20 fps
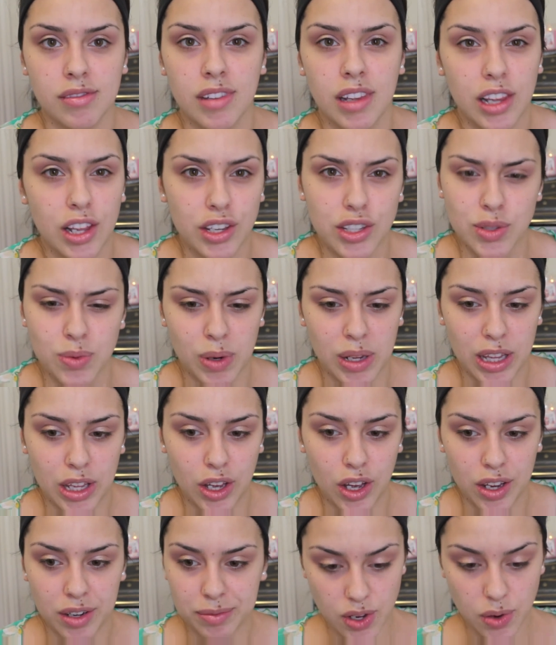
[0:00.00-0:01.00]
looks really
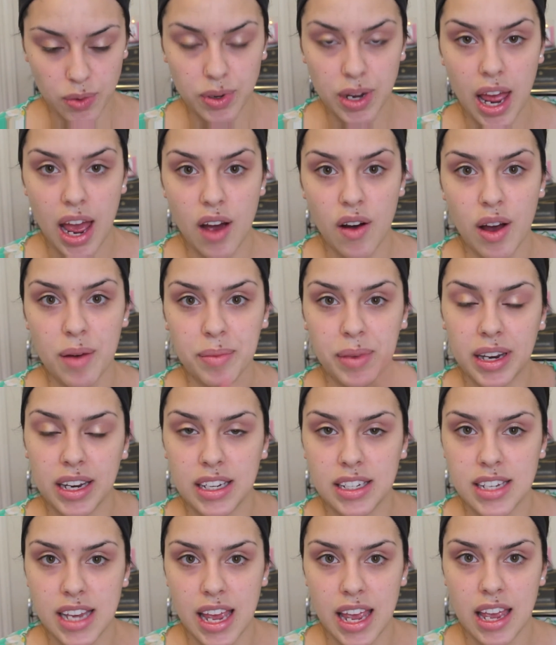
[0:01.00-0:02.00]
good. So now I'm going
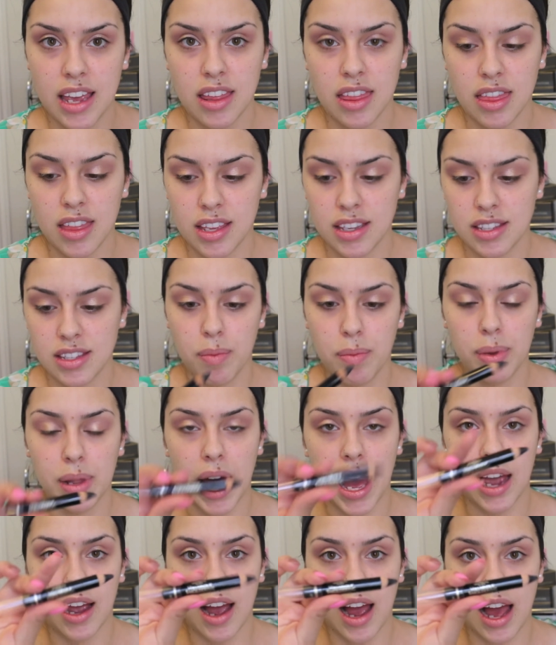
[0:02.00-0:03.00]
to take this
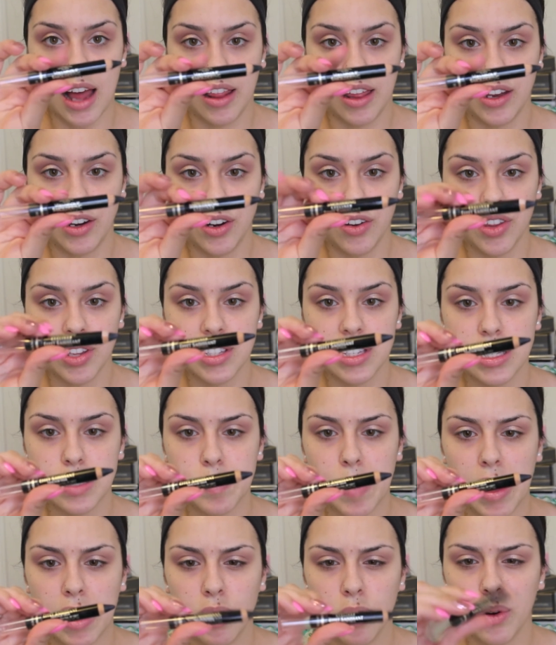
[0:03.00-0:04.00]
black eyeliner. This is
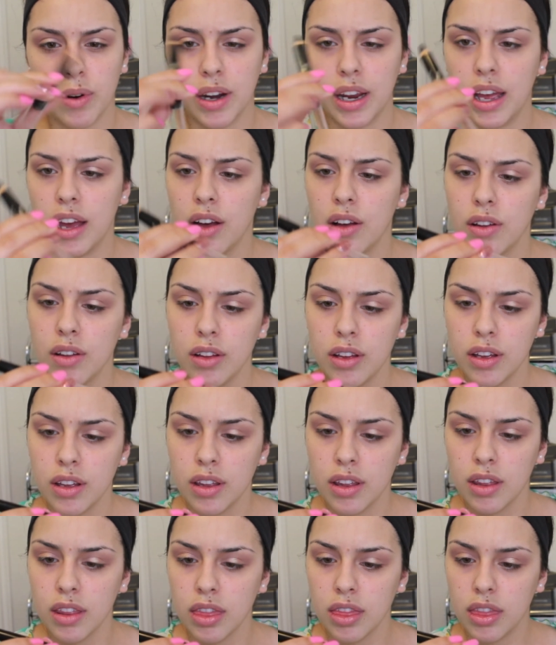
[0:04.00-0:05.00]
by L'Oreal,
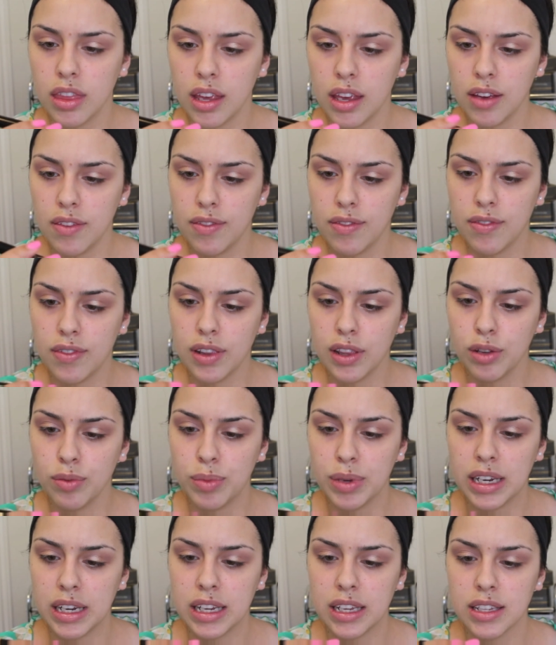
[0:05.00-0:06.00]
the
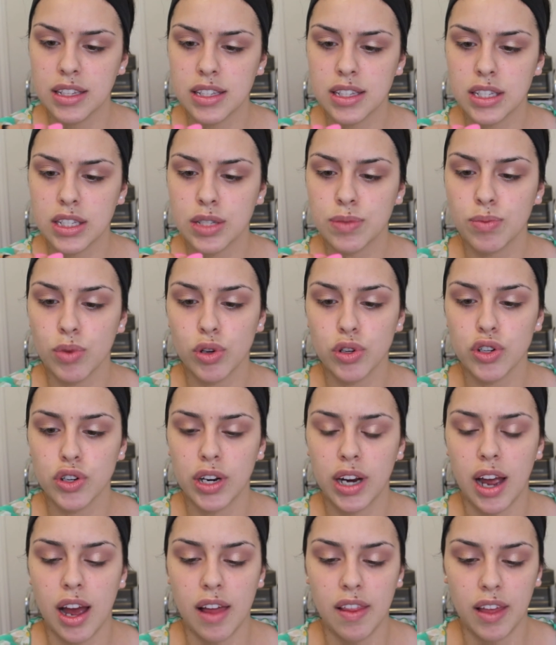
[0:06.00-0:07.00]
Voluminous
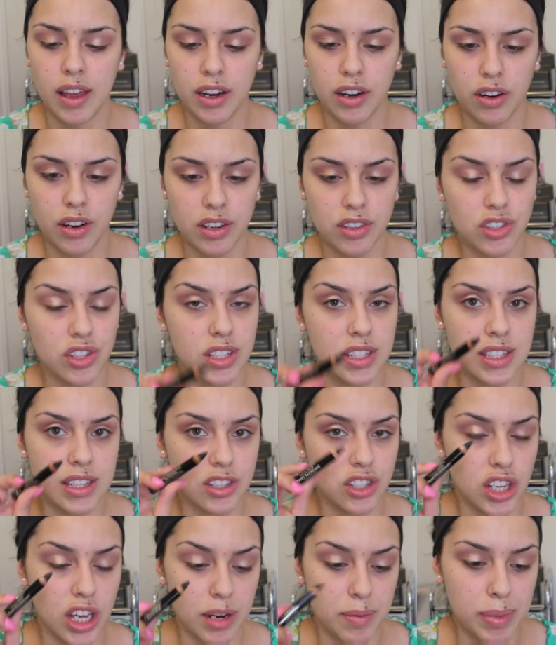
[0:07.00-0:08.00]
Smoldering Eyeliner in just the
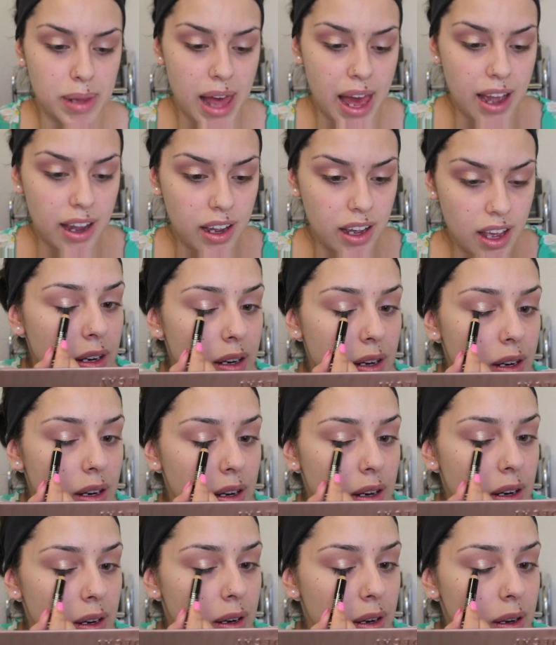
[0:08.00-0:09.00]
shade black.
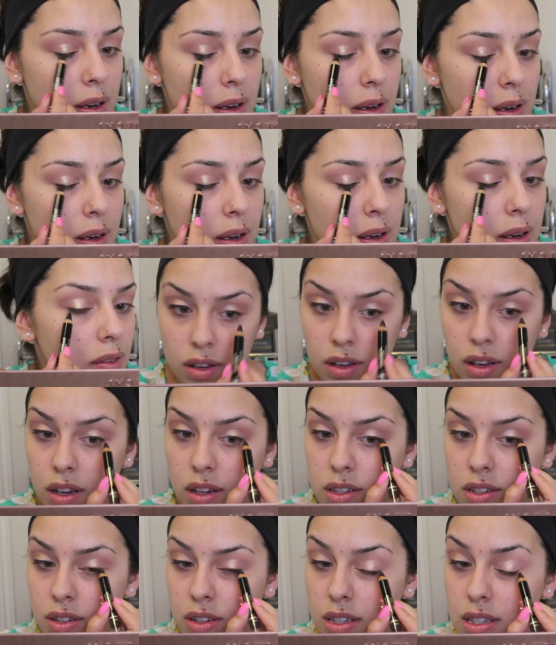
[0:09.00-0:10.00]

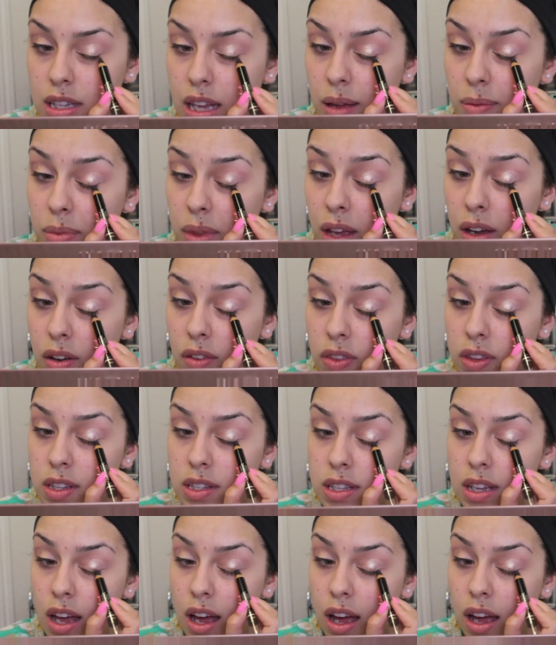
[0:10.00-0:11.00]
And do the same thing on
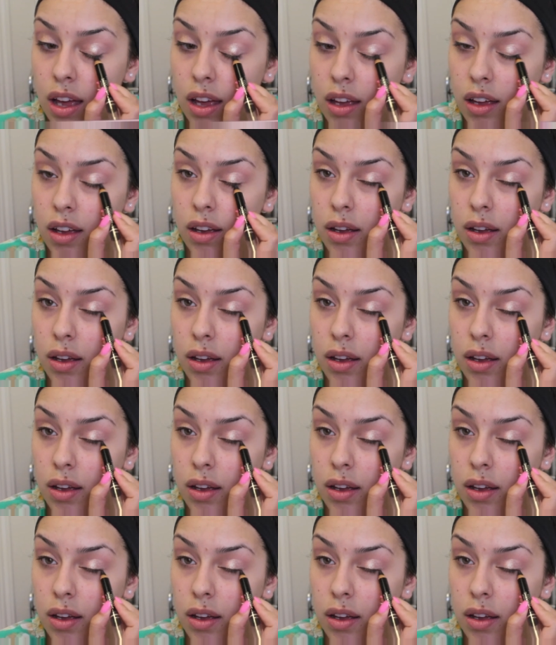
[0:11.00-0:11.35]
this eye.